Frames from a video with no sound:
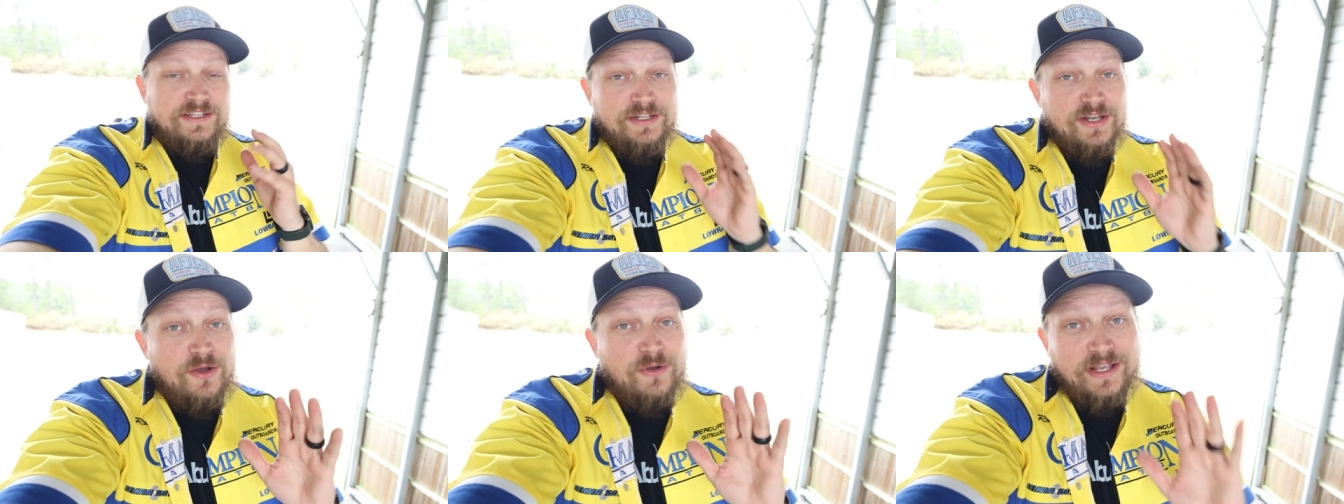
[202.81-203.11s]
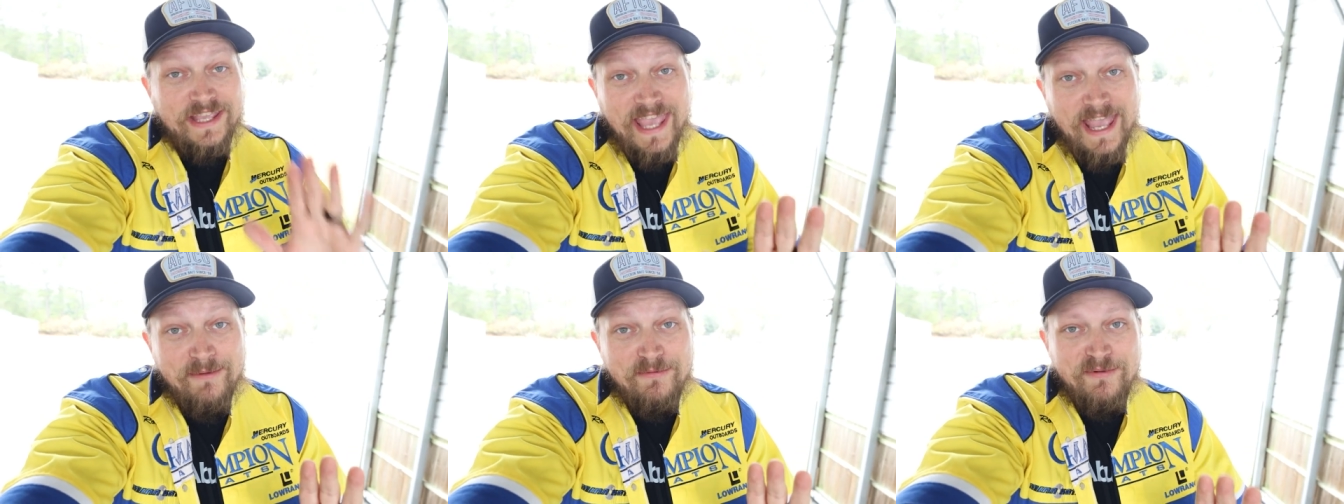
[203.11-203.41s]
you know,
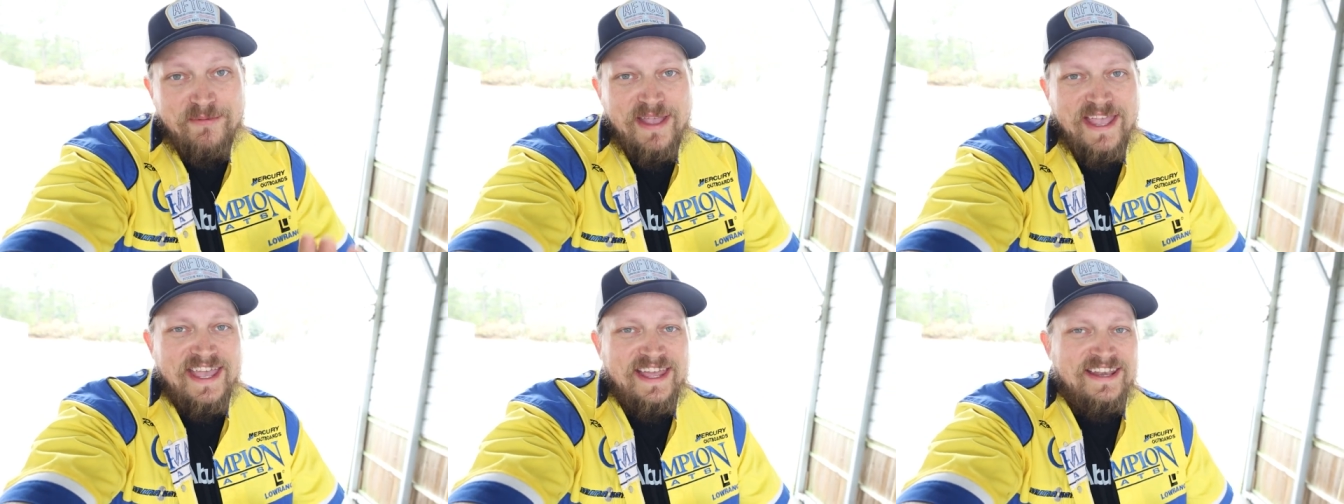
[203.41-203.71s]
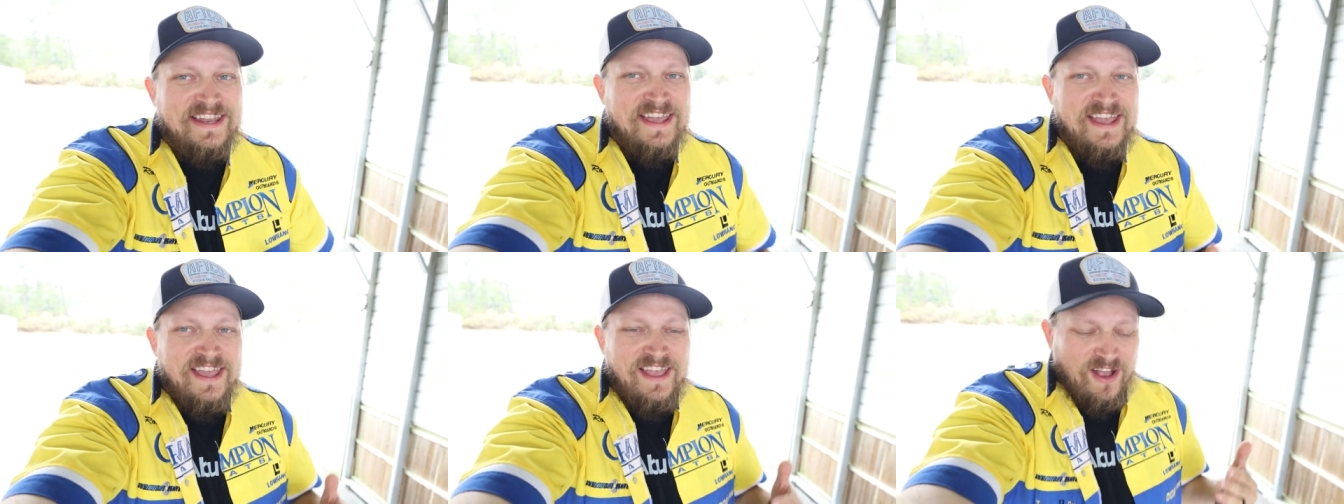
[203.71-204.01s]
a
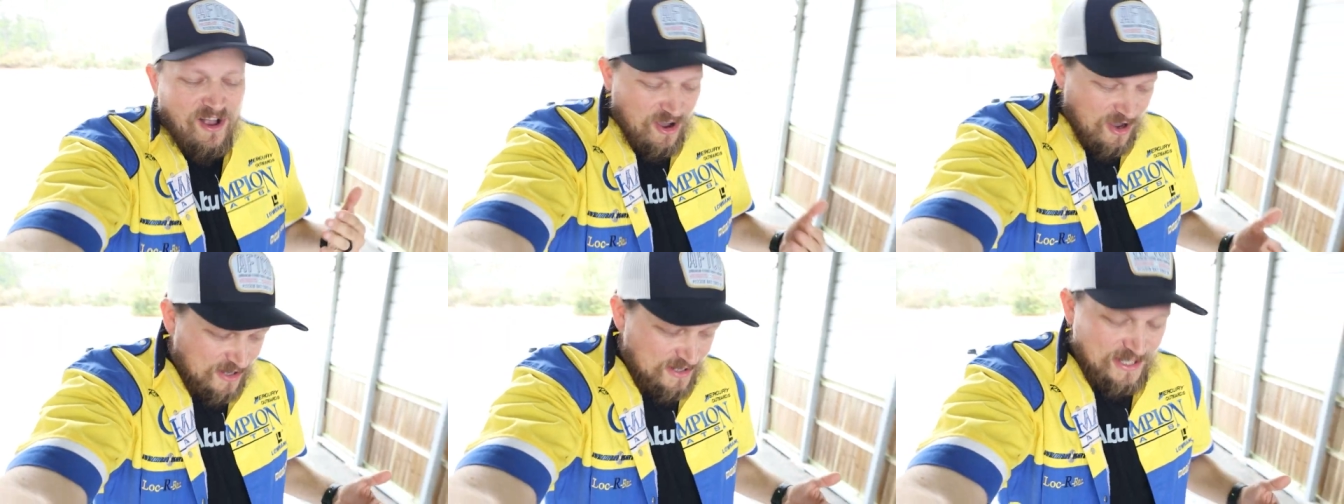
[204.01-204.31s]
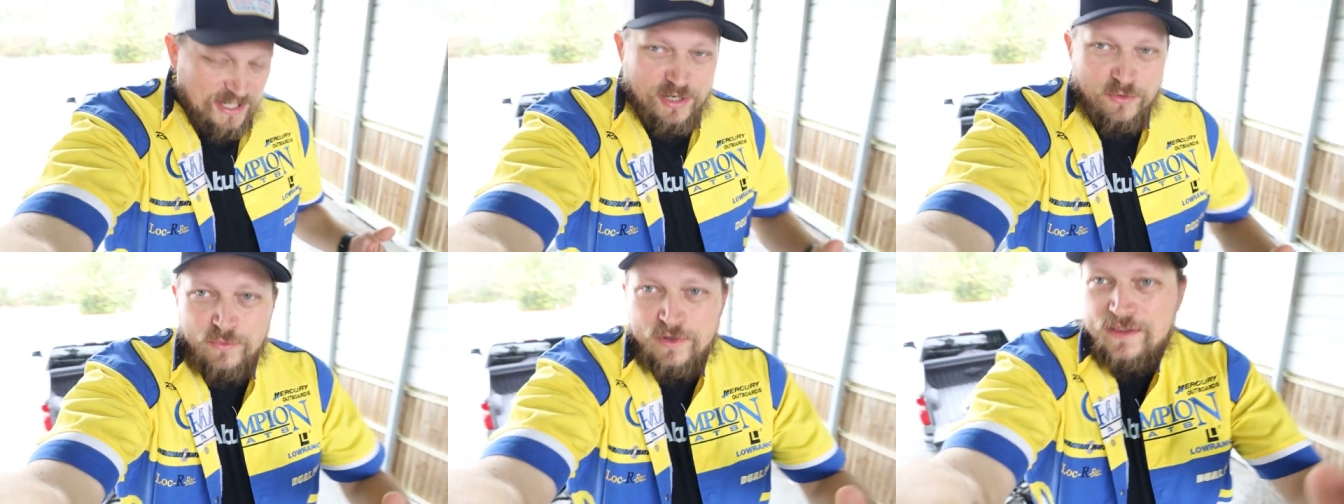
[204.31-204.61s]
cameraman on
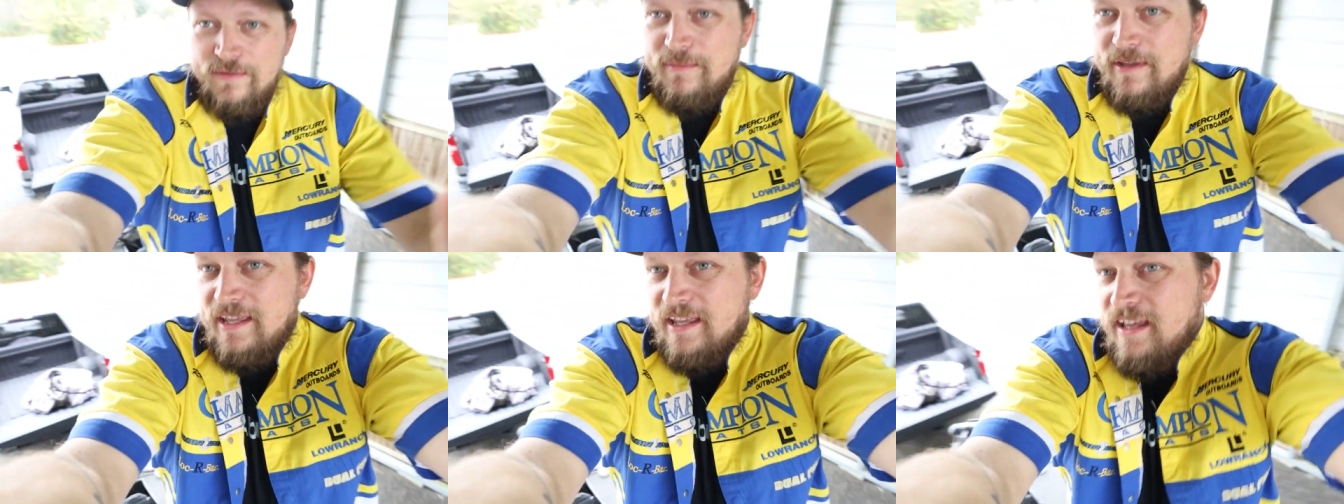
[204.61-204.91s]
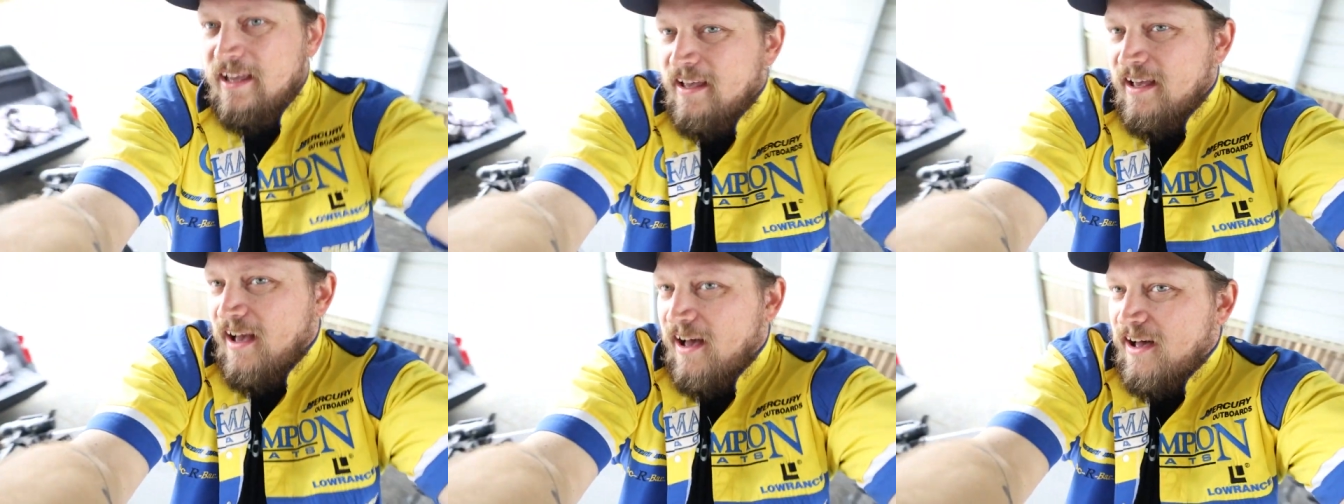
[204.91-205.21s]
here with me,
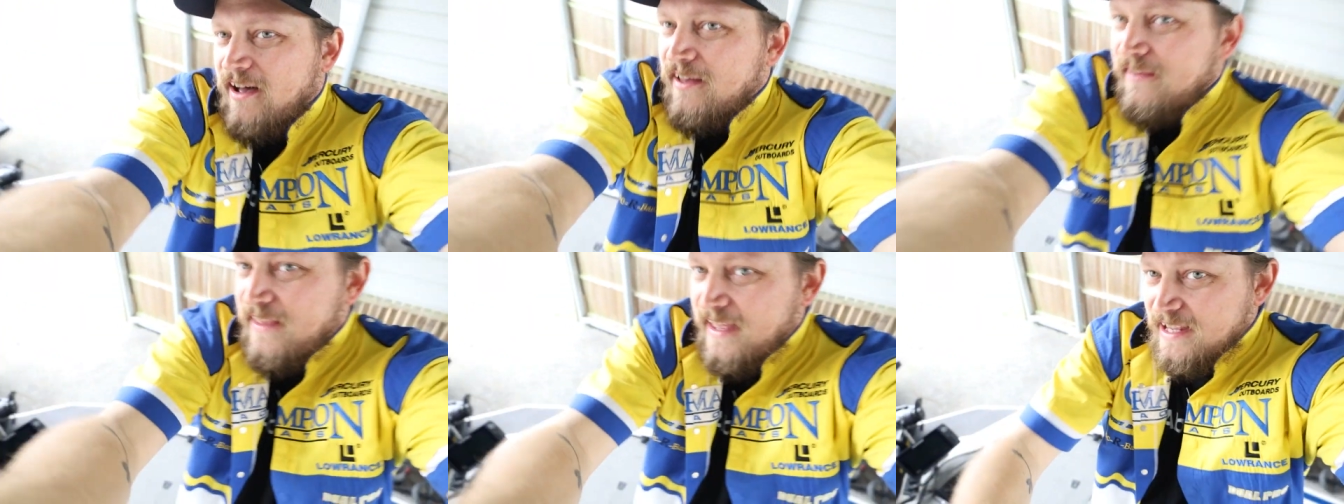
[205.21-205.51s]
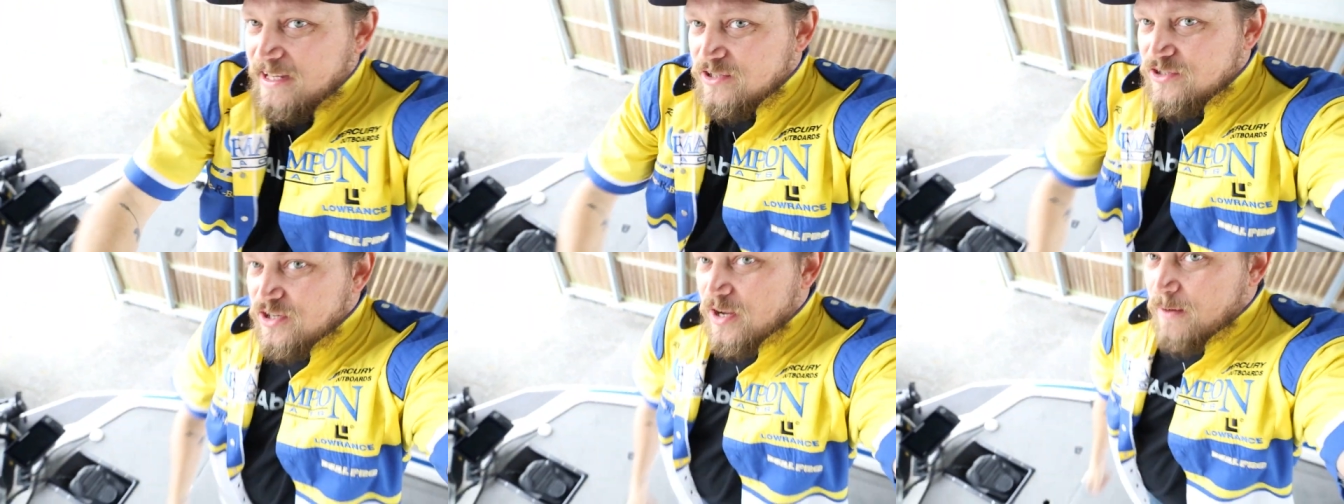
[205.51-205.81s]
uh, they can